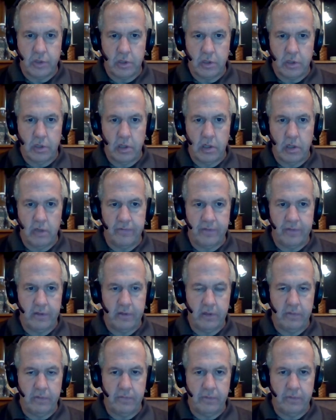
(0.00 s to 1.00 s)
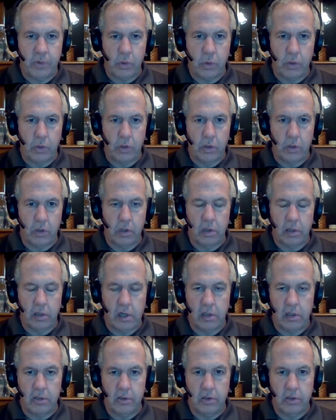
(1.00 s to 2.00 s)
Area 54,
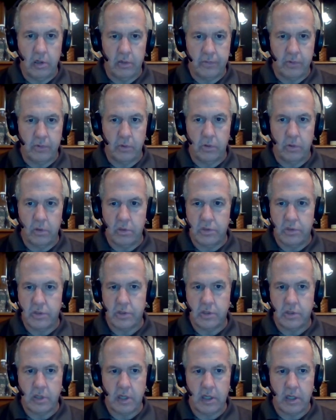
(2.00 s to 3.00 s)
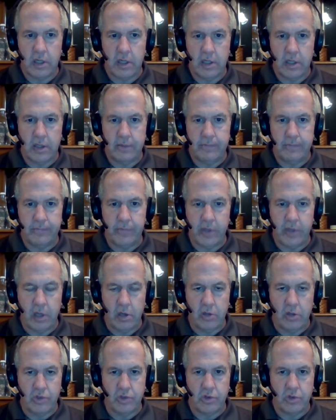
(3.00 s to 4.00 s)
or golf course, the
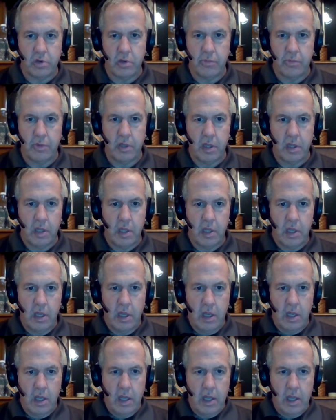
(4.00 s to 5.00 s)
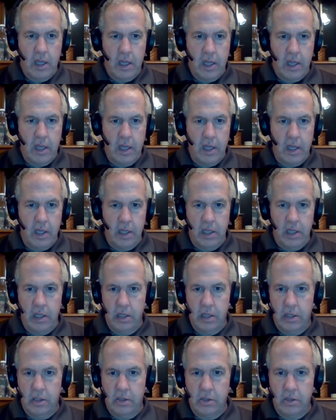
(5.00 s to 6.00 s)
airstrip,
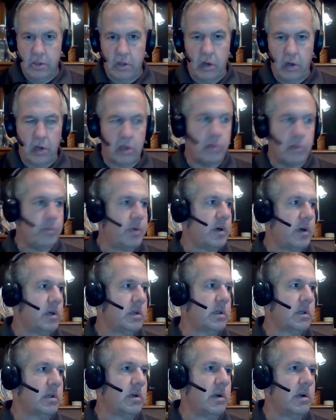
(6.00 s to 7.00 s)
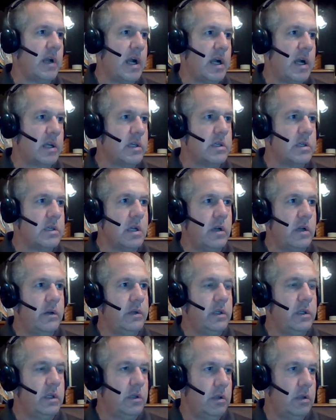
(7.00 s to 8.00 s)
and Harkin Park are in Hocking
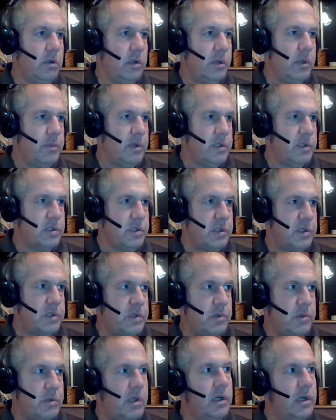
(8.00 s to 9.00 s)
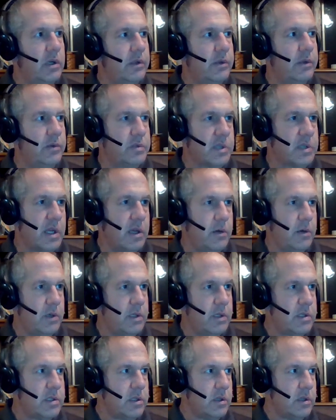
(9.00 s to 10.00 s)
County, and you're limited to 2 deer in those
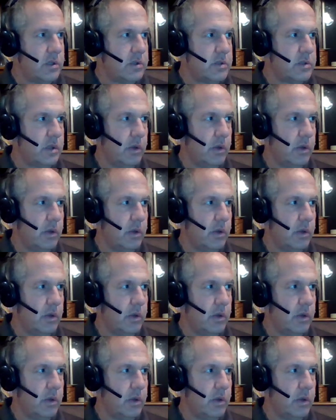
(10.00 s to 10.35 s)
counties. So